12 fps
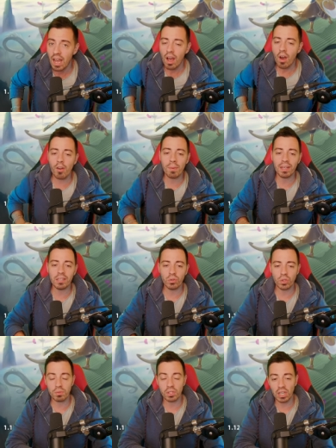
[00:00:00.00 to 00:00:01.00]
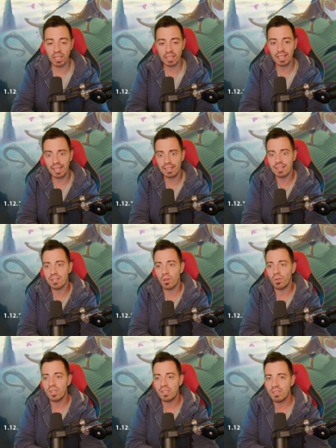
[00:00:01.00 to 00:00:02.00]
on my YouTube channel and so
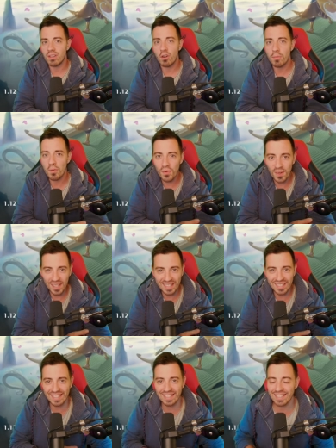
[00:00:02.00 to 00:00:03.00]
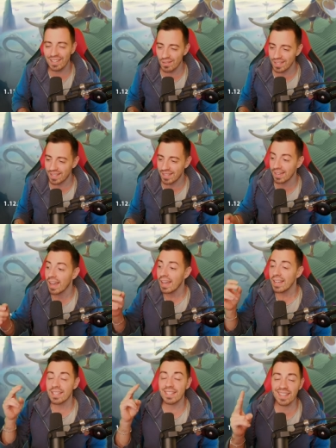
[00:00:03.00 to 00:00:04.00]
this is gonna be really interesting.
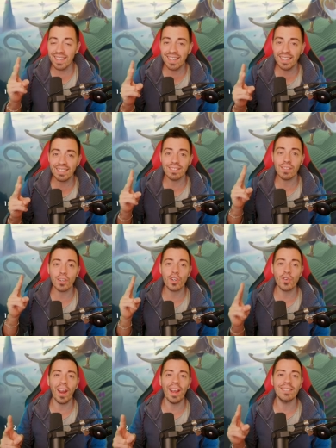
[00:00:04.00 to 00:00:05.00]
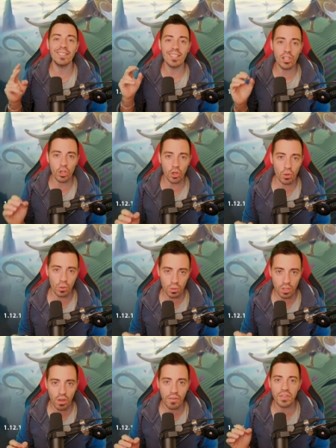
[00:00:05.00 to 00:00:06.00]
Second great news
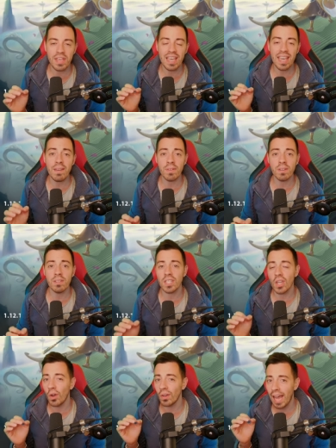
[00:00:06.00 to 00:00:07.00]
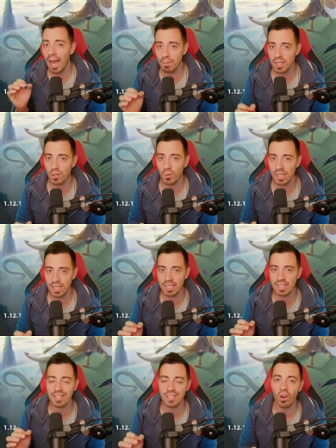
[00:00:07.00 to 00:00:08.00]
the event on Aptoide is
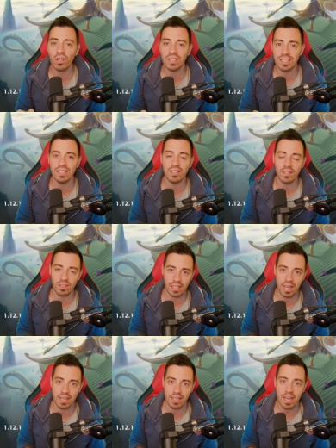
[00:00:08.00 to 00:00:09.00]
starting today